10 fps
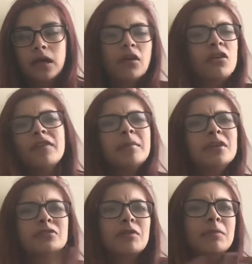I don't know if I'm
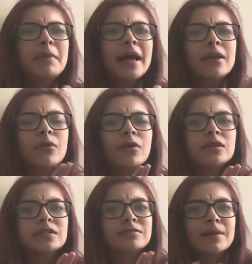gonna use a rubber band
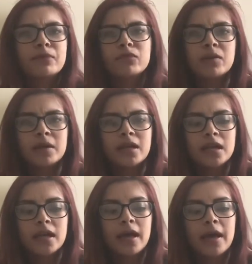or some type of
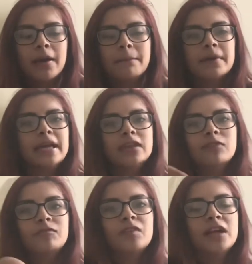ribbon, but in
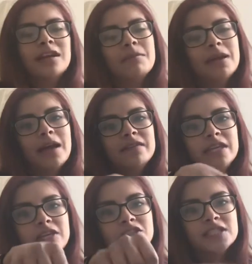the front I'm gonna have
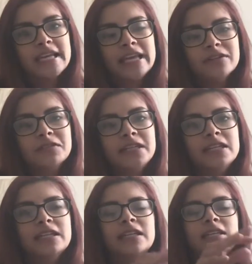the ears
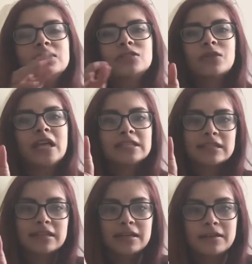dangling. So that's
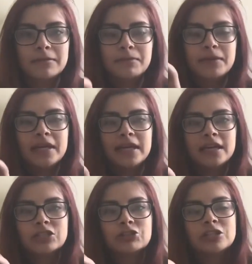gonna
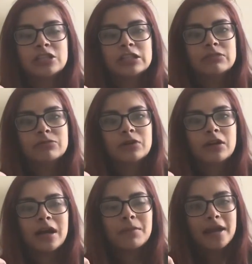be a tradition
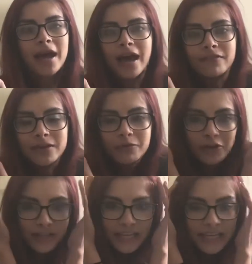where I'm gonna have him
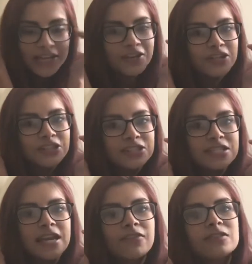wear the
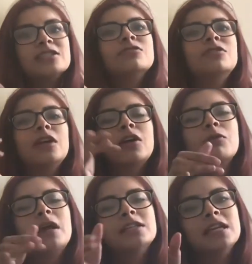ears every single
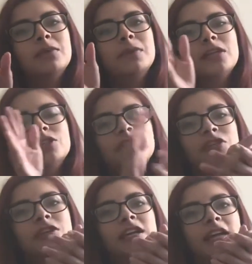year and take a
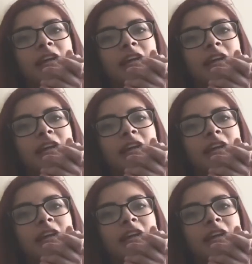picture.